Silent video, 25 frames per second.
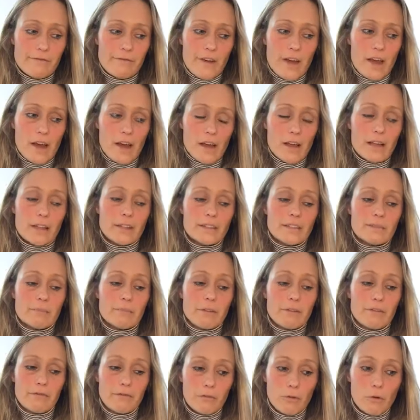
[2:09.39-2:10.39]
first
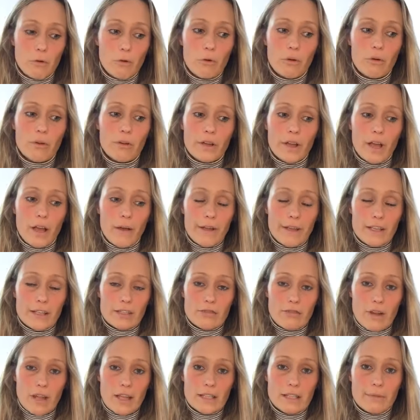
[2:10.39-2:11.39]
before going
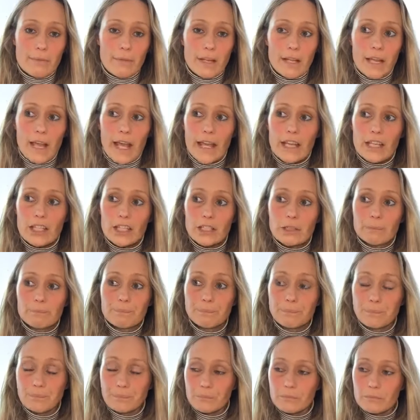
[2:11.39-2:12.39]
straight to
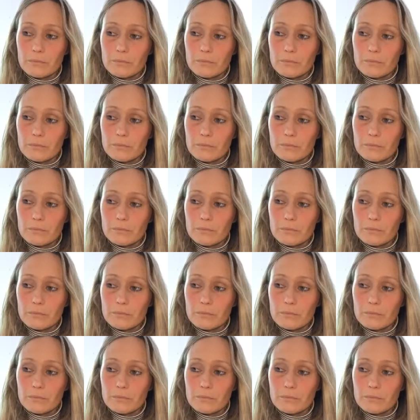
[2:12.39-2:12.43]
medication.